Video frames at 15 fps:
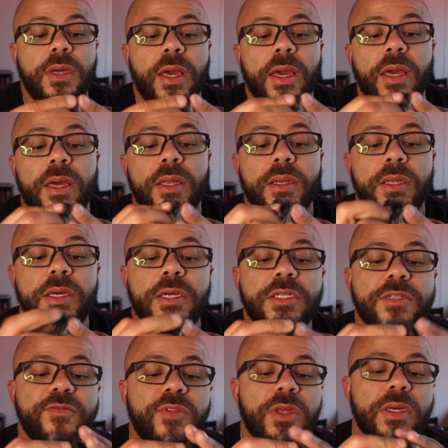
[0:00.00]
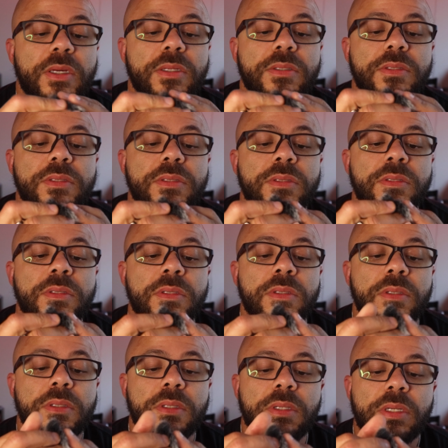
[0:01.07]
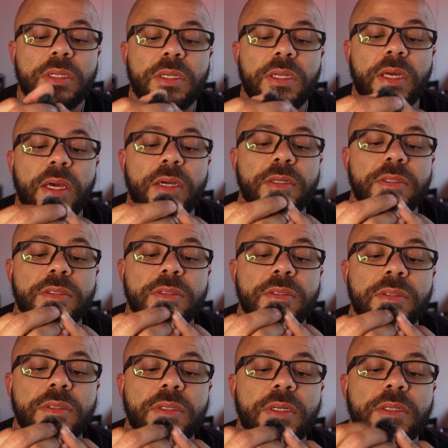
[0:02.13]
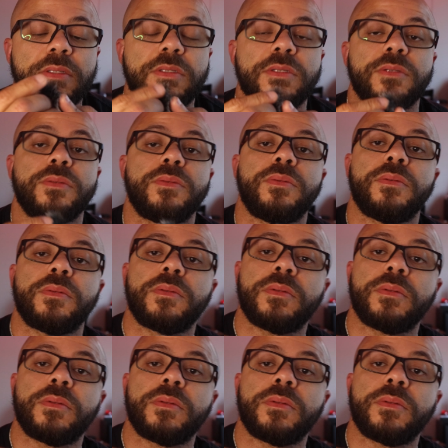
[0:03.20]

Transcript: And each of these connects into,